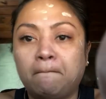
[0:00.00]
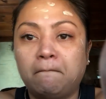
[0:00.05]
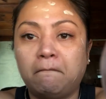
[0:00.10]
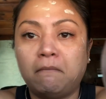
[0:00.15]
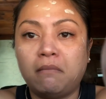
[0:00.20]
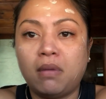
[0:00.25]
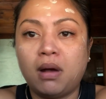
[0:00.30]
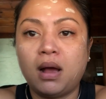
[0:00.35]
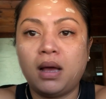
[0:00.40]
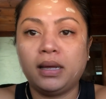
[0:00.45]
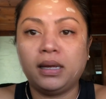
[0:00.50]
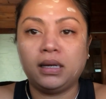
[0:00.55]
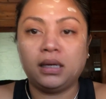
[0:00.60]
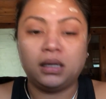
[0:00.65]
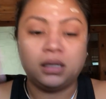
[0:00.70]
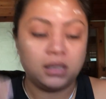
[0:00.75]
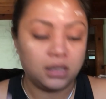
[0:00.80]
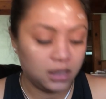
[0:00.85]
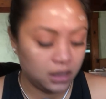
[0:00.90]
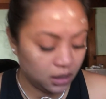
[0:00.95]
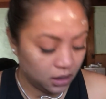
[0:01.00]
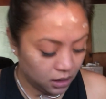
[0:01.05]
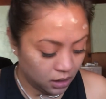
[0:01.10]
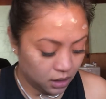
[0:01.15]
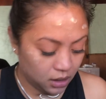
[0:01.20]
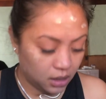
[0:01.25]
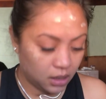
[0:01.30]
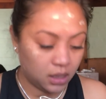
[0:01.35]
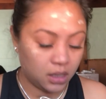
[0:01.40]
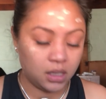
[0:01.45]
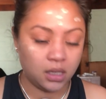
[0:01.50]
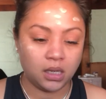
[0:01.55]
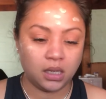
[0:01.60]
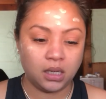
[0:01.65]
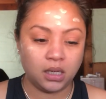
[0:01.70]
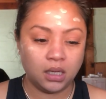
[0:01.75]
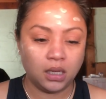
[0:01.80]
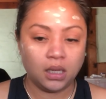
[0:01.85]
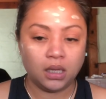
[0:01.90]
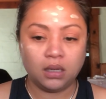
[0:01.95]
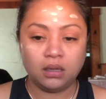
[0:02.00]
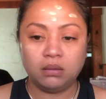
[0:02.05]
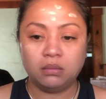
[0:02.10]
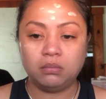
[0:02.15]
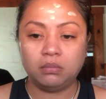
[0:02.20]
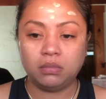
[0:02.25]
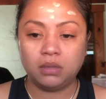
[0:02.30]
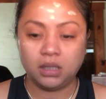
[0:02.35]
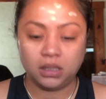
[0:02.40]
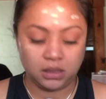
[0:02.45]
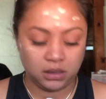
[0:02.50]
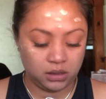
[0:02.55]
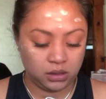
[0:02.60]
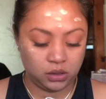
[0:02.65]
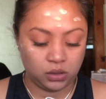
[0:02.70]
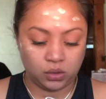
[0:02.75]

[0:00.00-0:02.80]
My knee, my